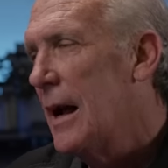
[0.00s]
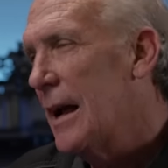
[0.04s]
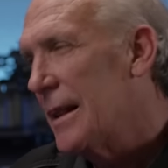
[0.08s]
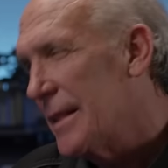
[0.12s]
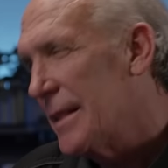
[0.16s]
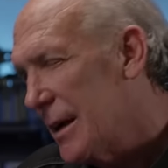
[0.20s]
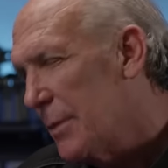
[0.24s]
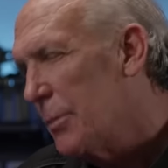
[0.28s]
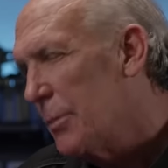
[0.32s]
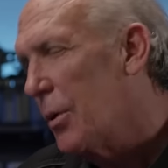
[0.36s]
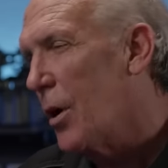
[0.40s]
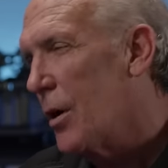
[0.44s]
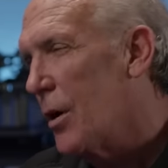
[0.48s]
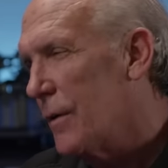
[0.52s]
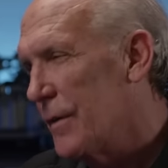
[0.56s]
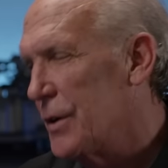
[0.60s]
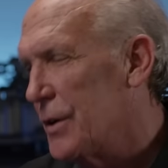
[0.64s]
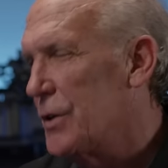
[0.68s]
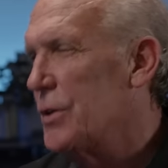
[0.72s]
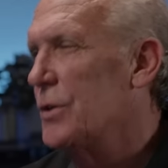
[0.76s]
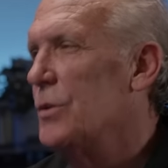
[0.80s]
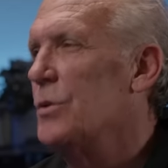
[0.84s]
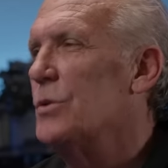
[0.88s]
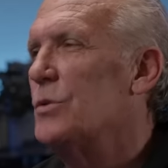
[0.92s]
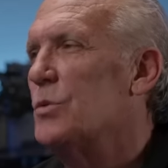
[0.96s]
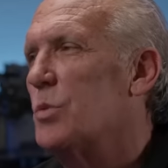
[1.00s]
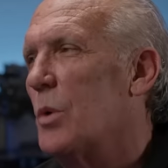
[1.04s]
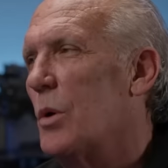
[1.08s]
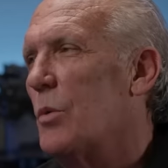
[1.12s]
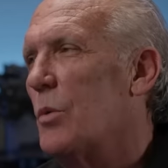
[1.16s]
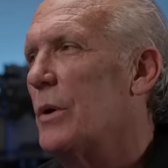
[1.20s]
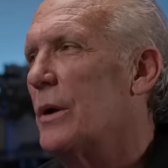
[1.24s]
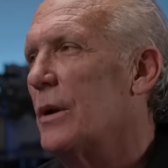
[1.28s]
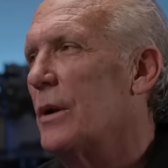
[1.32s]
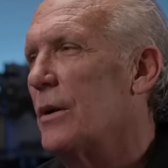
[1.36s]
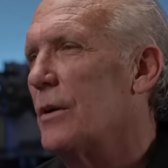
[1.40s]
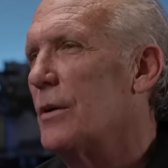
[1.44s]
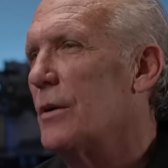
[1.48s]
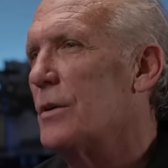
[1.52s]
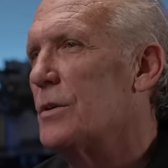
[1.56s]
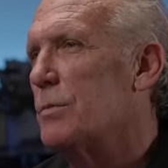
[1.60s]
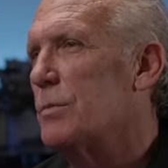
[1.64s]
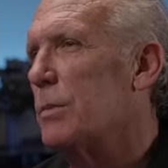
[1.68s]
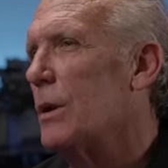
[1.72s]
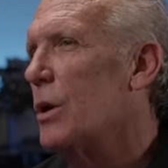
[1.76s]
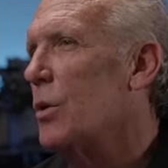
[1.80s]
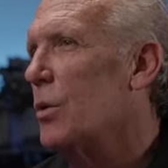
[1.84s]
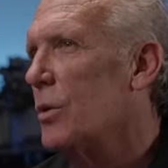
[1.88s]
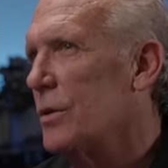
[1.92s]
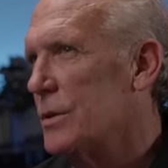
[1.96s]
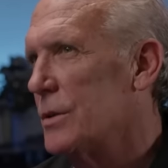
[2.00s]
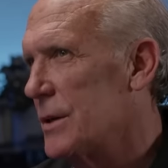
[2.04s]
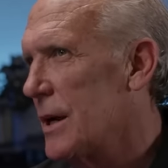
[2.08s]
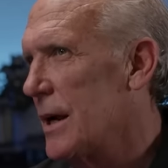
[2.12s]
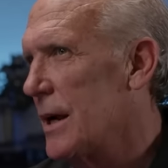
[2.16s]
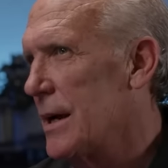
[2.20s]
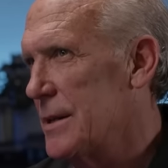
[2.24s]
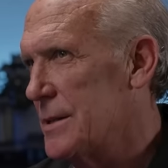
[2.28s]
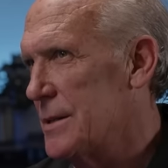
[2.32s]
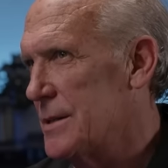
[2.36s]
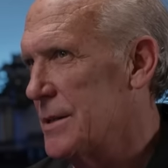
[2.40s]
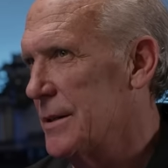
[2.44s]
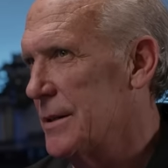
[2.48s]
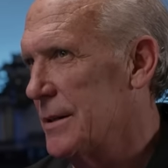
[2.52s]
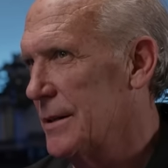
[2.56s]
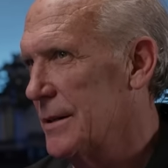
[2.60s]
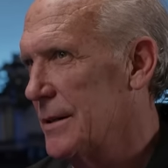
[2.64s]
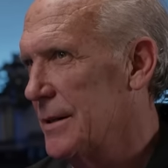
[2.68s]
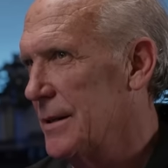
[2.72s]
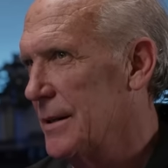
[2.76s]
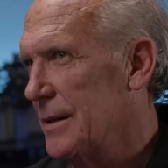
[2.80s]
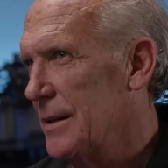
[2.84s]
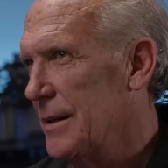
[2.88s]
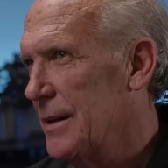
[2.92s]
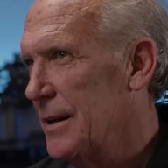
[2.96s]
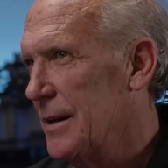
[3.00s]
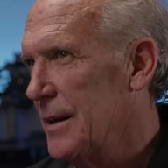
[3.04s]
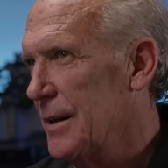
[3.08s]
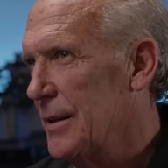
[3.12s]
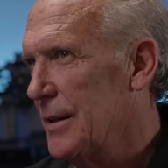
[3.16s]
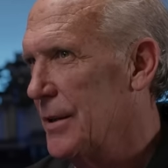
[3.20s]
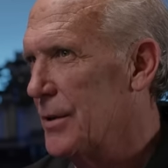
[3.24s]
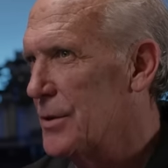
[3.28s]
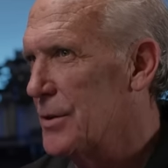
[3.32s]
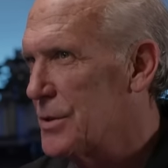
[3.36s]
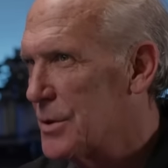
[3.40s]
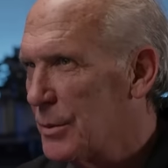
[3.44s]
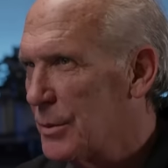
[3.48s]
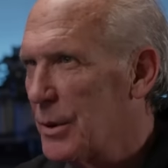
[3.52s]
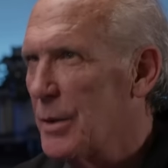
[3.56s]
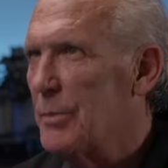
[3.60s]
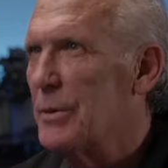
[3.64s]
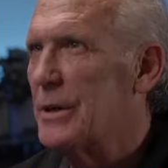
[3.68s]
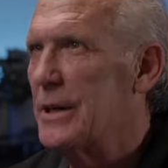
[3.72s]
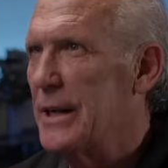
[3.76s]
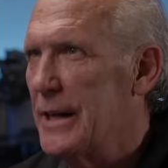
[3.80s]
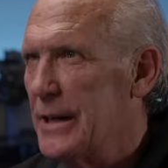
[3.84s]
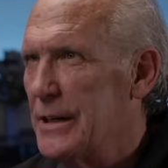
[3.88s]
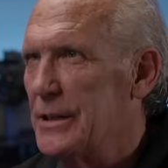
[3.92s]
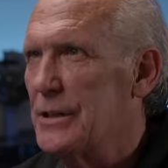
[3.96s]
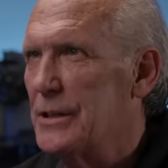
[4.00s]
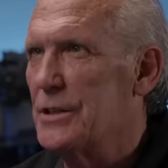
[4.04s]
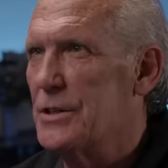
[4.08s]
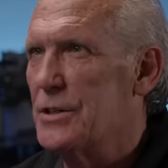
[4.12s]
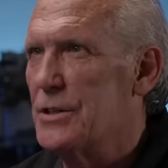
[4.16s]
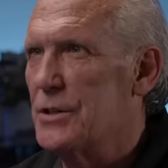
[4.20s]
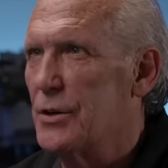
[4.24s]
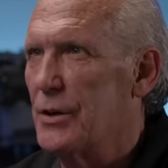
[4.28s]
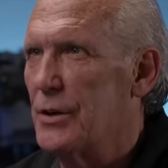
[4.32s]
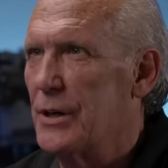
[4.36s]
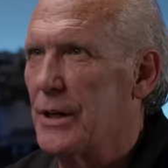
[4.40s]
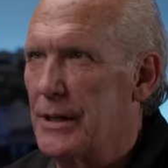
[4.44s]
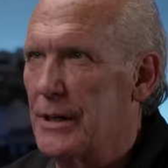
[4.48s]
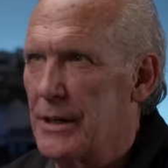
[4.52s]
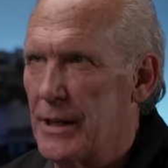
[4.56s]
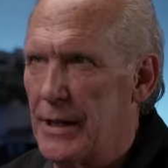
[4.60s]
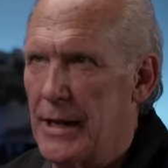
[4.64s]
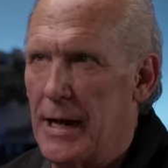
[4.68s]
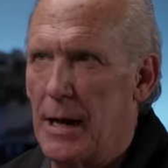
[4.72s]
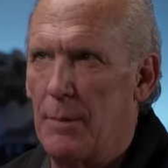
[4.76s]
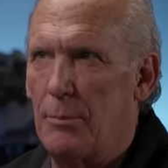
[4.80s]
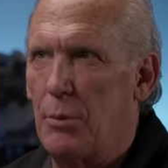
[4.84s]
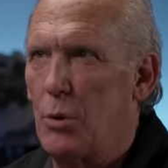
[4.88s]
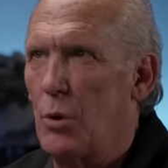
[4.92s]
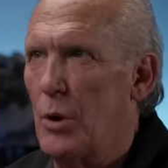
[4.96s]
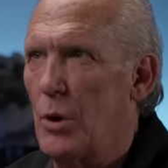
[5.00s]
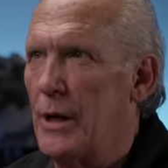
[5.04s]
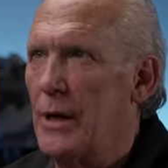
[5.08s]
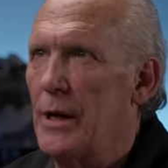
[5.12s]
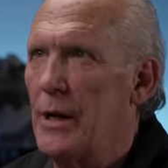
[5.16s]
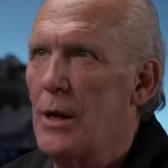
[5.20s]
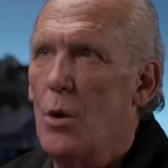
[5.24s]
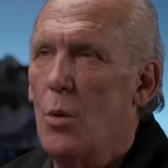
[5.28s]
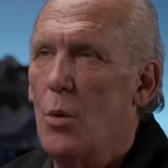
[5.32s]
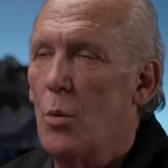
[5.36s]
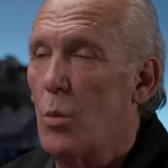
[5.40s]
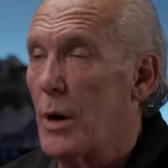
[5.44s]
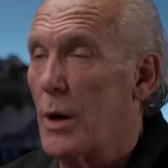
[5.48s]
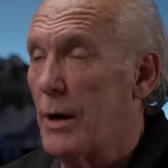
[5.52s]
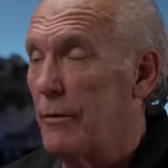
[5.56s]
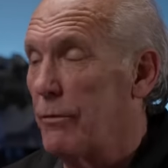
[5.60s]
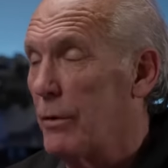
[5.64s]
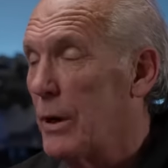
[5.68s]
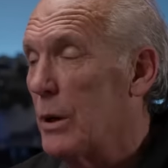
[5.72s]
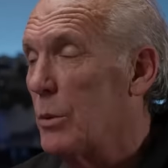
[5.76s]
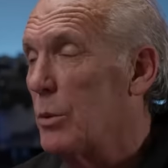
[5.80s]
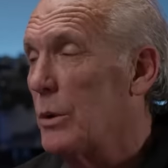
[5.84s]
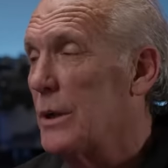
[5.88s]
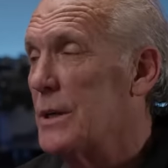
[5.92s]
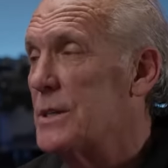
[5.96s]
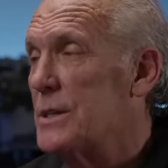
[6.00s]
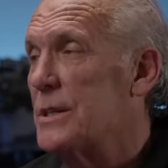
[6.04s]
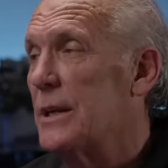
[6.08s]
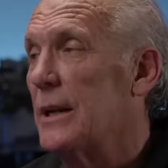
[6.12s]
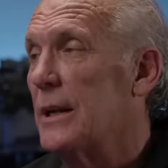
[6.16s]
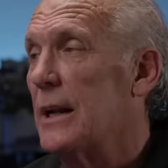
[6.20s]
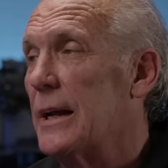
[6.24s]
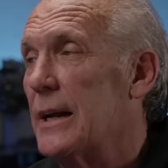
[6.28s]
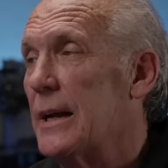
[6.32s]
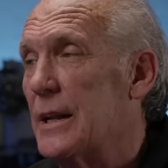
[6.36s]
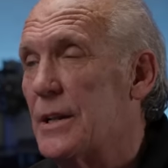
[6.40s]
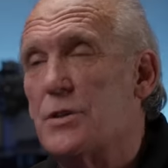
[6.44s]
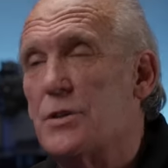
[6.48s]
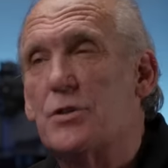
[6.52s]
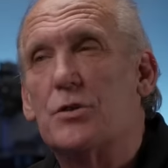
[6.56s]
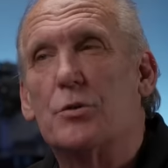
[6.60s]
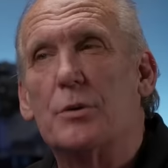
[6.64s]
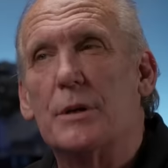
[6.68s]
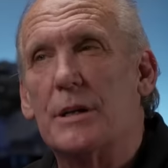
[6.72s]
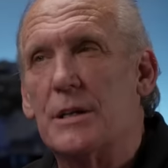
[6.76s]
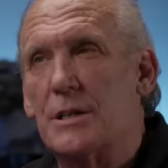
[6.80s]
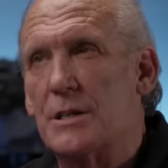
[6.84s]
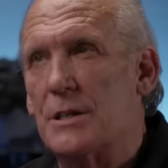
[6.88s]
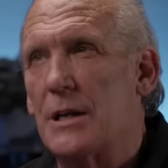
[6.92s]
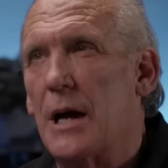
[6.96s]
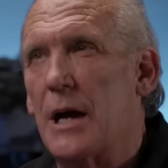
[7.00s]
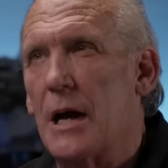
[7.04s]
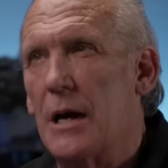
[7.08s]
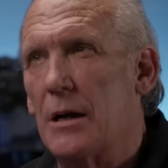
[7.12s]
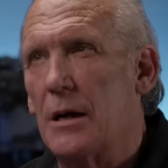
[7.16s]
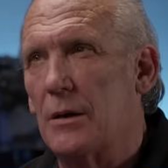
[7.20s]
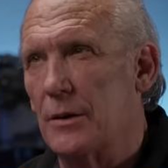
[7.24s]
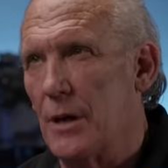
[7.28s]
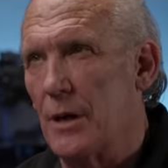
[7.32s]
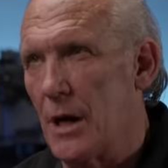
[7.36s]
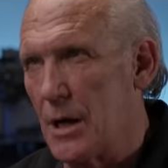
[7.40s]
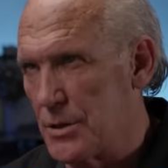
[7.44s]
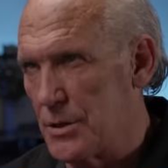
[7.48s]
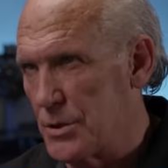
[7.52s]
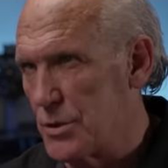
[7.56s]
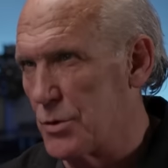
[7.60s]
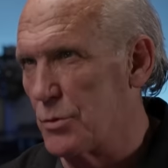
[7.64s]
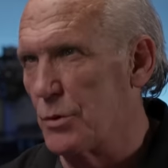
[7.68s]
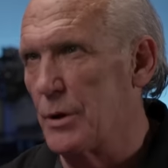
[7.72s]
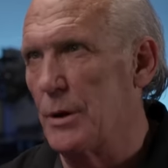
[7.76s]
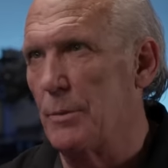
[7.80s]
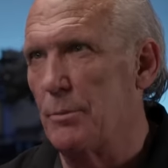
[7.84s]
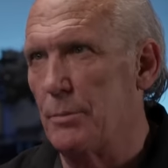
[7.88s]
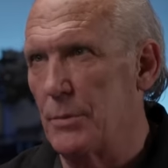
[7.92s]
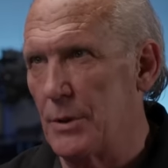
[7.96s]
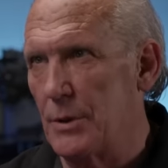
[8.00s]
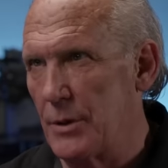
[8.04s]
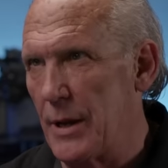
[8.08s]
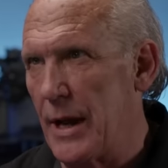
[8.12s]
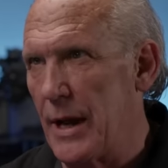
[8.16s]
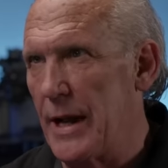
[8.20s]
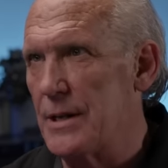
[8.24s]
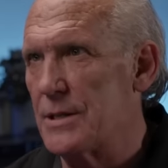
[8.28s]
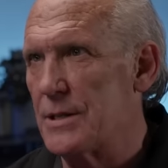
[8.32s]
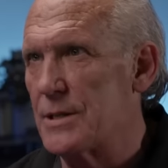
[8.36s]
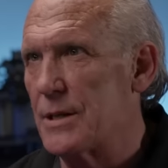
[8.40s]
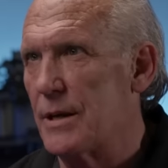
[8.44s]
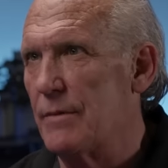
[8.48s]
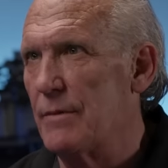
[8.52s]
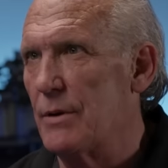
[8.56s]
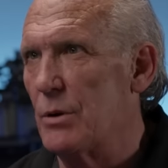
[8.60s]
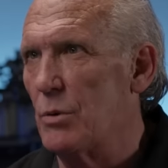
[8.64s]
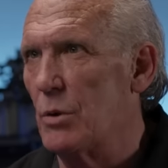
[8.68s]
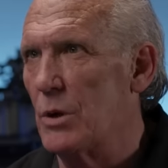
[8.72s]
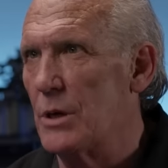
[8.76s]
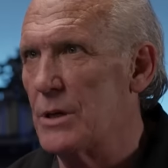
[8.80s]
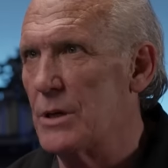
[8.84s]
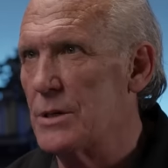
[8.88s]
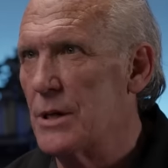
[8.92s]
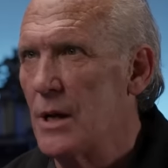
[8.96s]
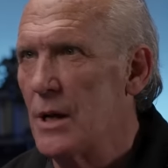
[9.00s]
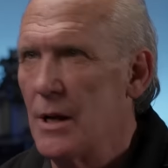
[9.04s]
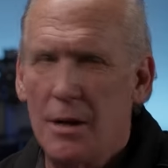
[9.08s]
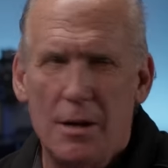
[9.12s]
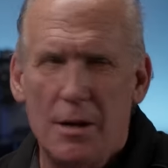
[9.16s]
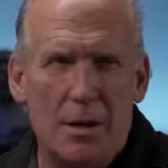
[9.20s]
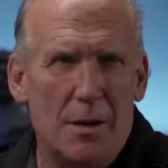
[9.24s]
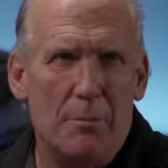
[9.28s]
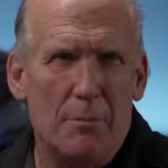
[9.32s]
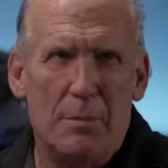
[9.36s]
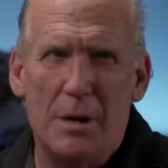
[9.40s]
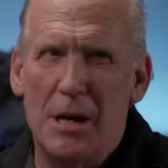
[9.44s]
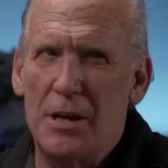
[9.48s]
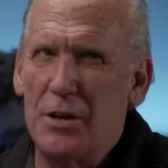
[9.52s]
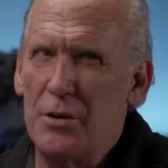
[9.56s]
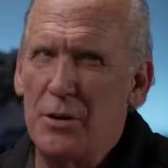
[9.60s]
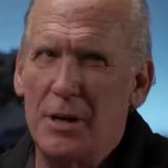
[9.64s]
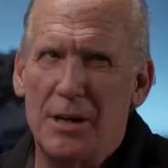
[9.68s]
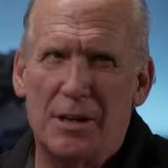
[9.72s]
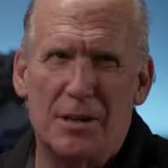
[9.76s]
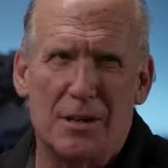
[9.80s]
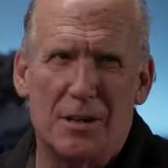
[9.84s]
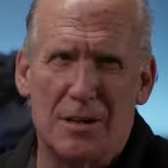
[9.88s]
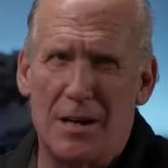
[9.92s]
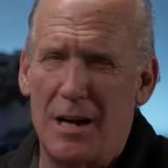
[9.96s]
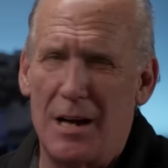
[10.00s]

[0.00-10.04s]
I think part of it too is what we learned is blower size. There are some limitations. You get to that point. What I frequently see like in the street style, non-stripped 871s, man, you get to